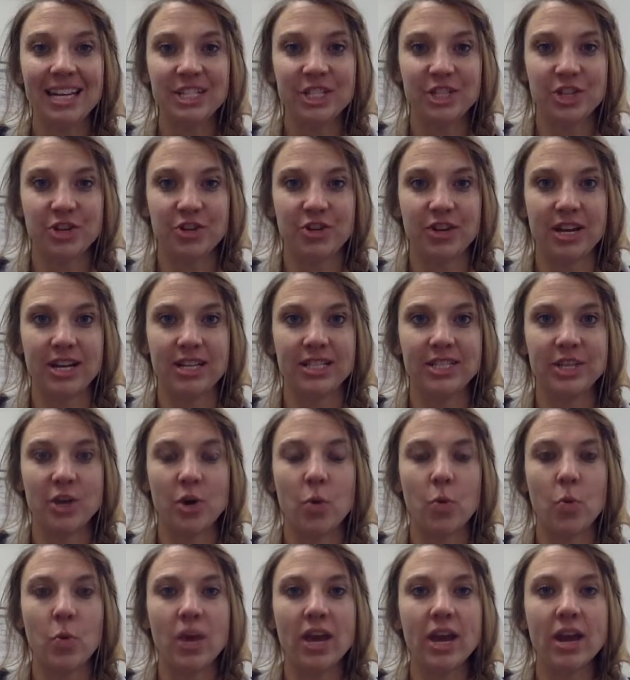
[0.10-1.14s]
students,
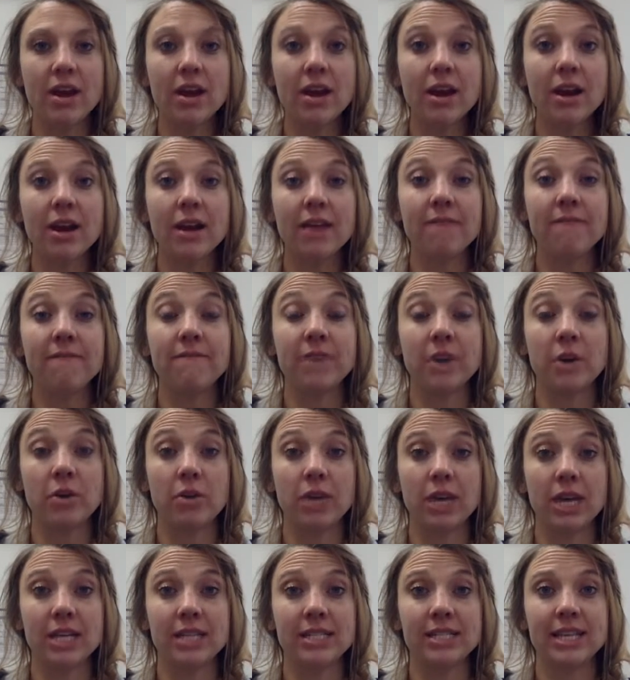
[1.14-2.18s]
we are going to
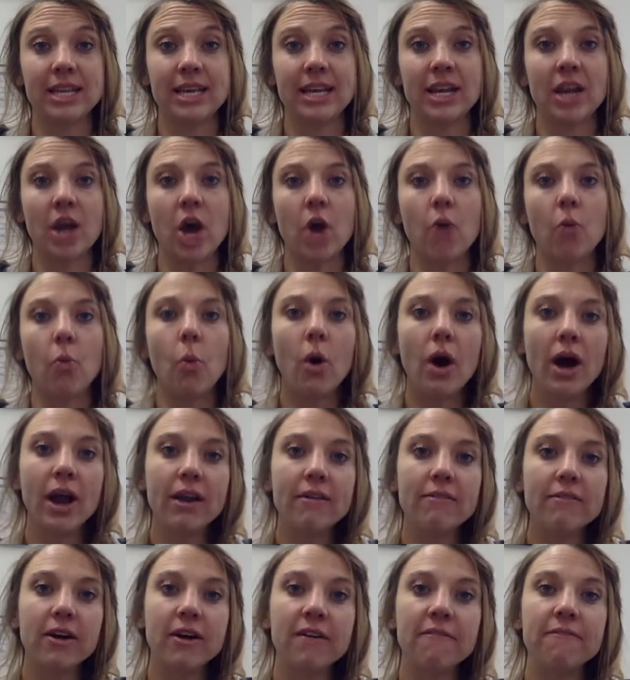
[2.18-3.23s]
focus in on one
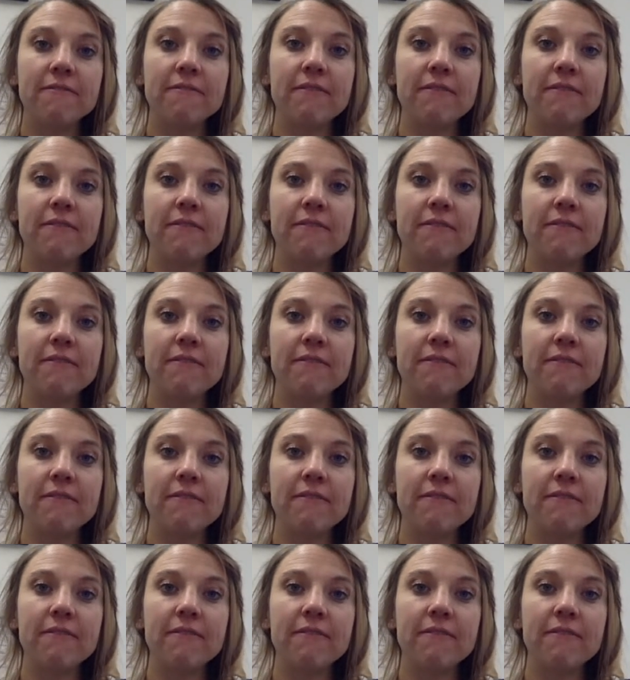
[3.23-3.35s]
of our